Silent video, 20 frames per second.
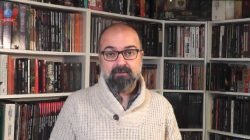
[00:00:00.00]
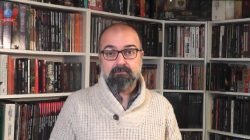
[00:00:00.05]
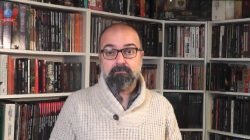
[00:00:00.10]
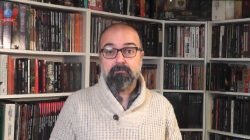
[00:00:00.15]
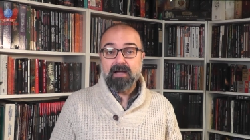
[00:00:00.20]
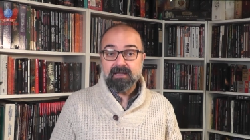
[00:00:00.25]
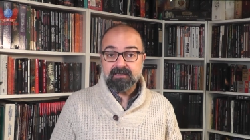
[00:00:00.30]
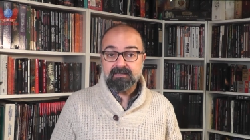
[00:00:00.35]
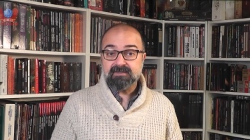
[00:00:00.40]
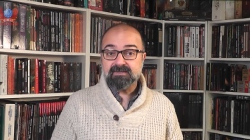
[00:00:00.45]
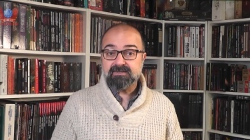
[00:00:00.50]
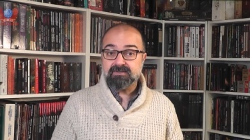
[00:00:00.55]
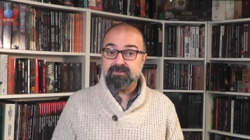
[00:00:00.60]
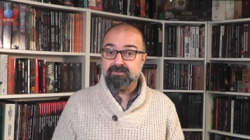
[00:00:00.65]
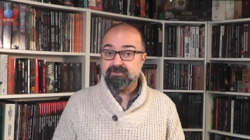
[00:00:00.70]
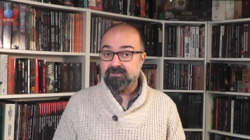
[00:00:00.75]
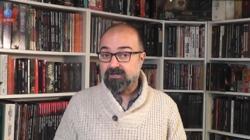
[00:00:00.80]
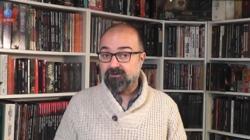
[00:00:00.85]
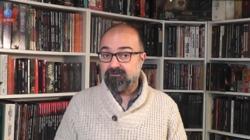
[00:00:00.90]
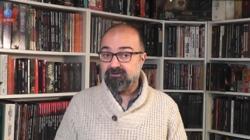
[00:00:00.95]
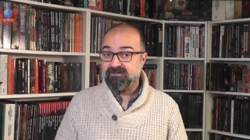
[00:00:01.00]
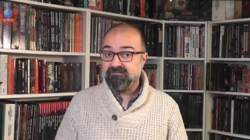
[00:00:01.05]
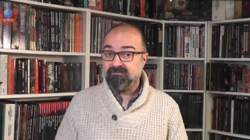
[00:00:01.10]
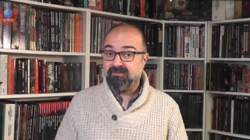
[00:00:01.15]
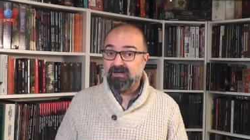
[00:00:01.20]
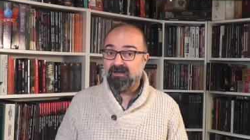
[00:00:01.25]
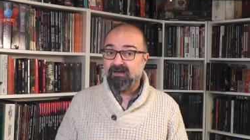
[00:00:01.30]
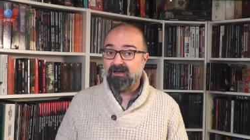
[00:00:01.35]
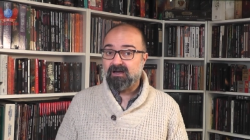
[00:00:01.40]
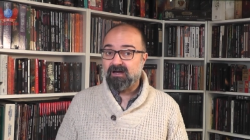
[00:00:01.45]
-2 to
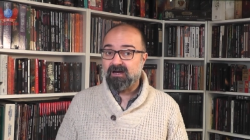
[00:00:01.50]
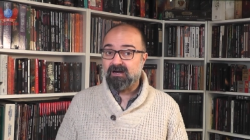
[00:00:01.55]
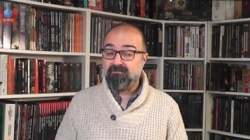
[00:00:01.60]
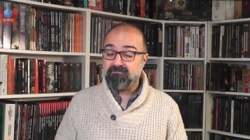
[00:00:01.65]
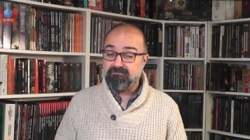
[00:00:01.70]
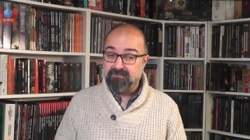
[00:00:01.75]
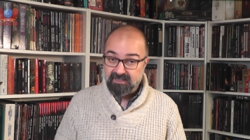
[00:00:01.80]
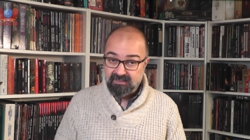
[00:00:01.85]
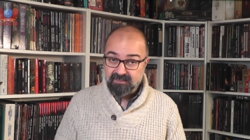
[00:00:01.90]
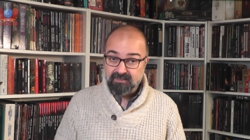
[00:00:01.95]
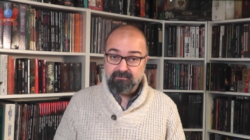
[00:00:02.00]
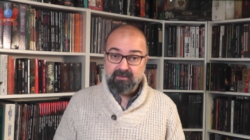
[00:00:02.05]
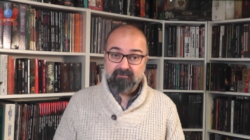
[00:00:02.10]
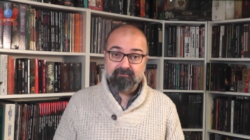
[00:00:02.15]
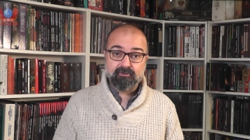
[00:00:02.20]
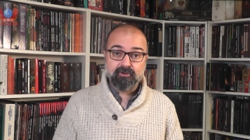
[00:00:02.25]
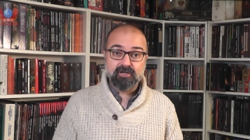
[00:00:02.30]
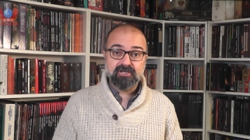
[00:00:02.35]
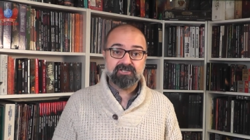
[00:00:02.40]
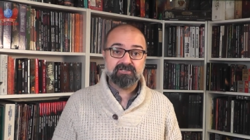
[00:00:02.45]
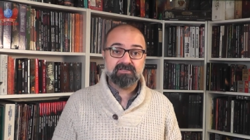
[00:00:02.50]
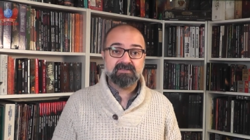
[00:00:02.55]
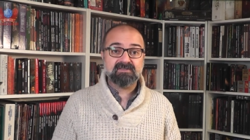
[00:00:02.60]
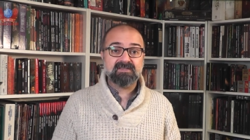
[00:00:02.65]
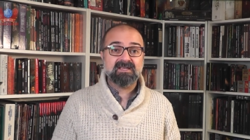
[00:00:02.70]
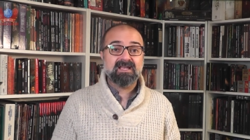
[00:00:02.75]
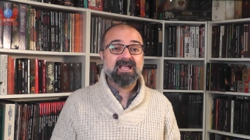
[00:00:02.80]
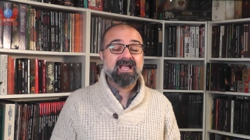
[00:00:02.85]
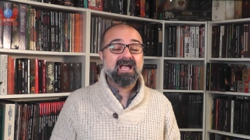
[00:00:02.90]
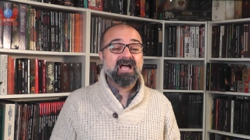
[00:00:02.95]
charisma, are medium aberrations,
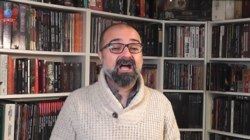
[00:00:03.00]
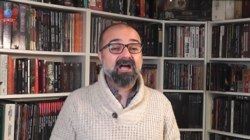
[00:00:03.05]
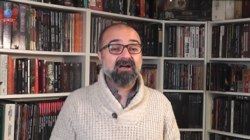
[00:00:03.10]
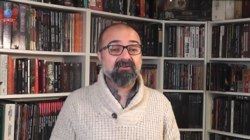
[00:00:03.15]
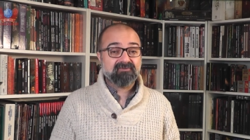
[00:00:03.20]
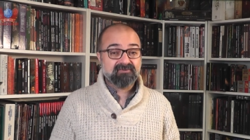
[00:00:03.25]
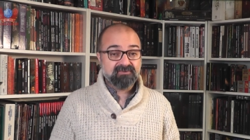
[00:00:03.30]
have